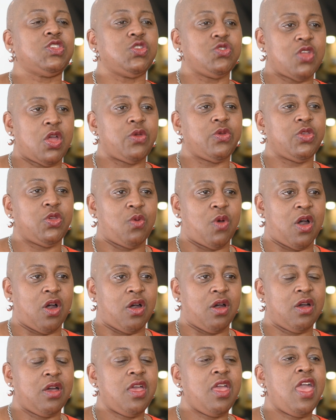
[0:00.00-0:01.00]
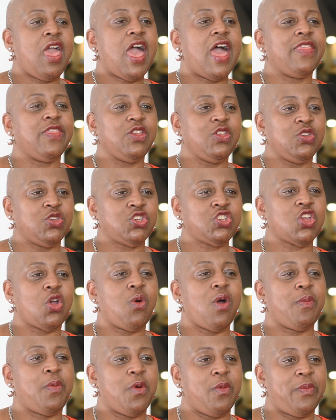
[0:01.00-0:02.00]
is you know who you are and that you
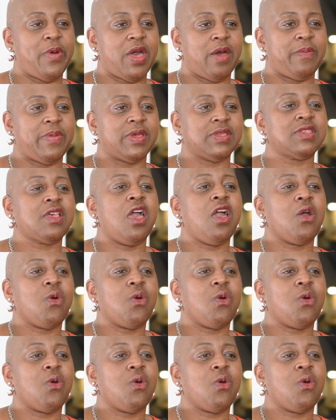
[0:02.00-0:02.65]
show up on purpose,